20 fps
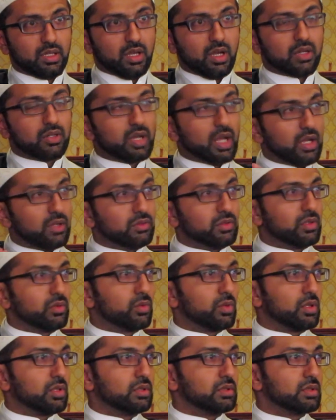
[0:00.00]
Around
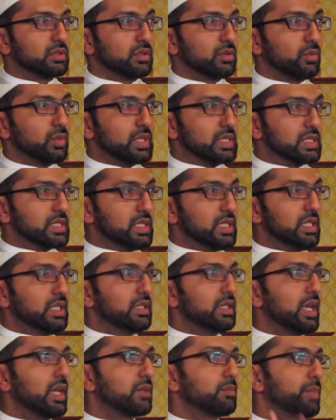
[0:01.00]
the world, we
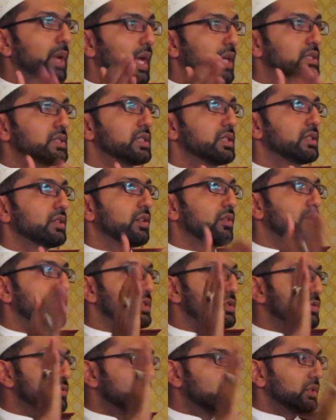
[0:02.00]
see that patting of
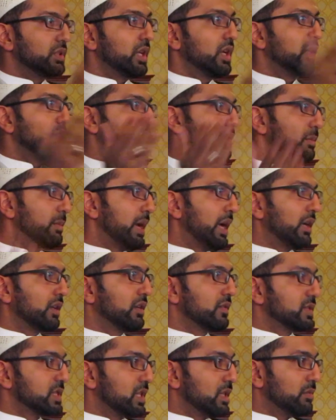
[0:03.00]
Rasulullah on the
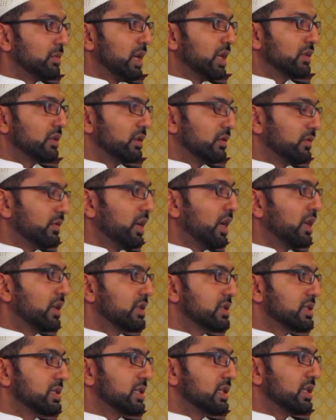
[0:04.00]
back of Salman
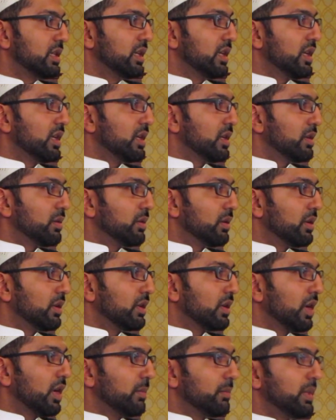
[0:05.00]
al-Farsi
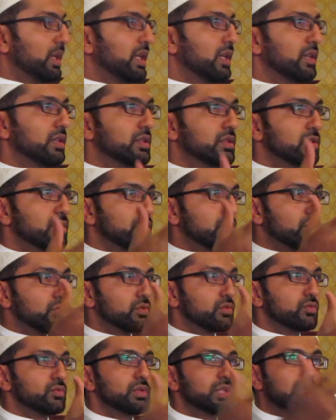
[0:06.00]
coming
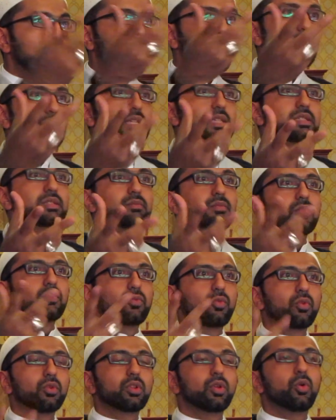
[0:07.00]
to light
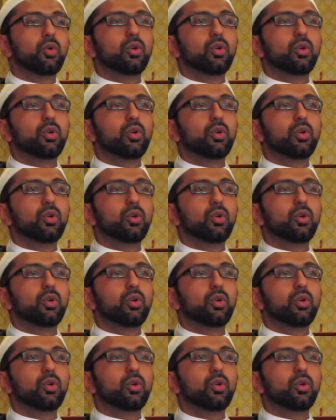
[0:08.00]
before the